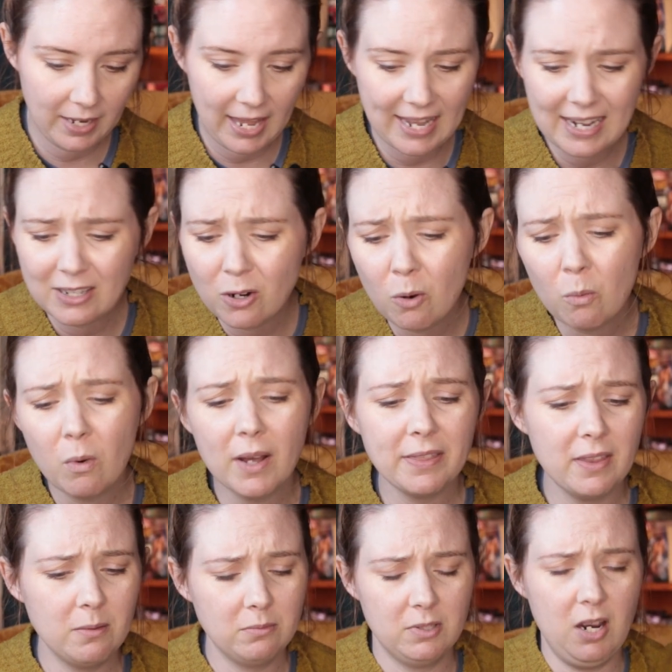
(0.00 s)
And I don't
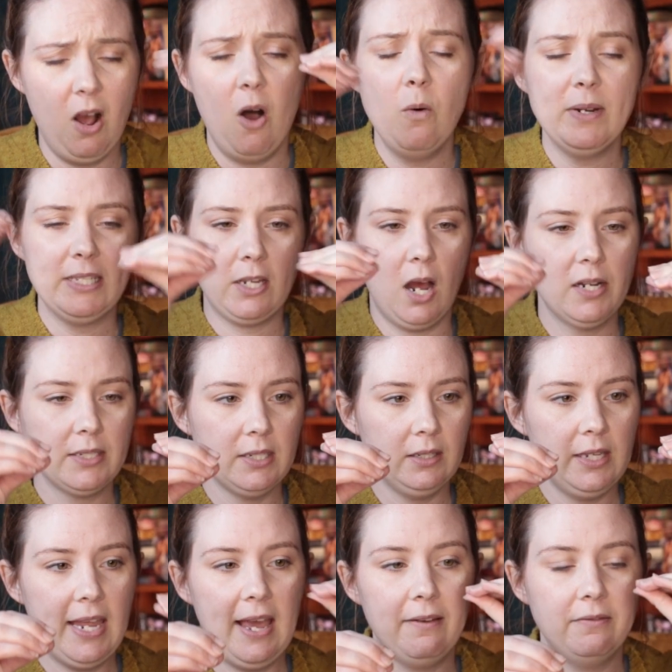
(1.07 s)
want them to always
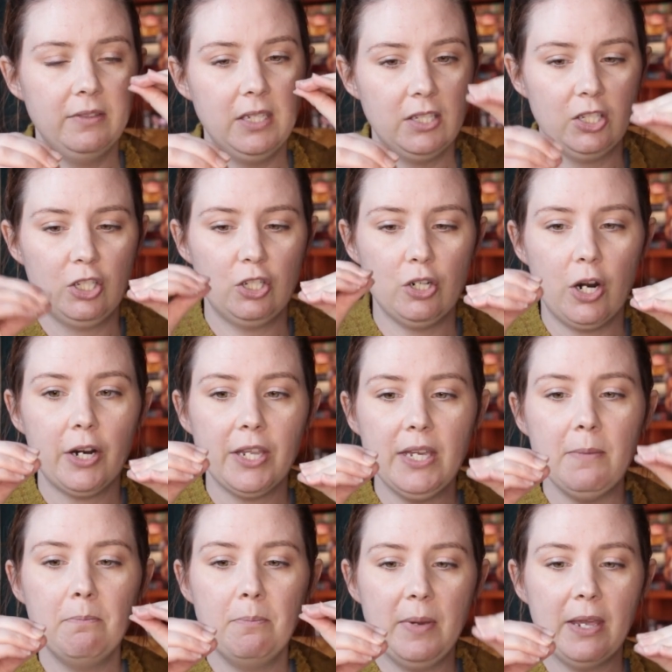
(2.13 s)
constantly have this
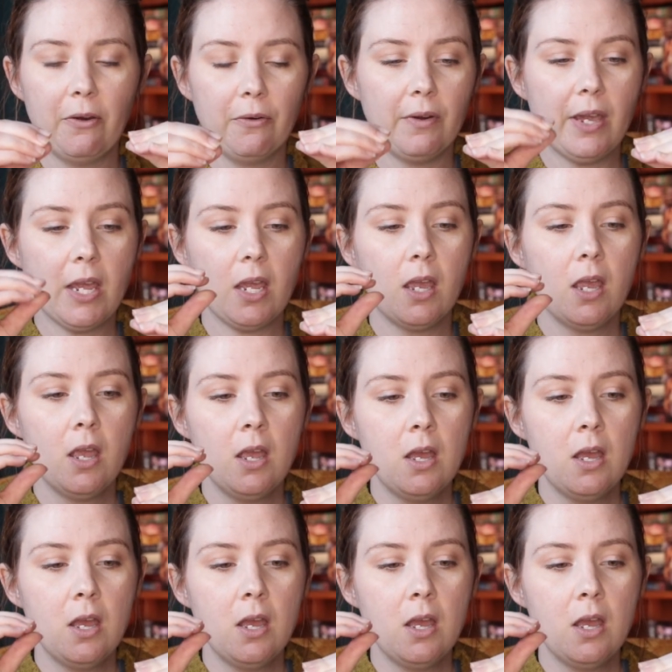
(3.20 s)
snarky, bickering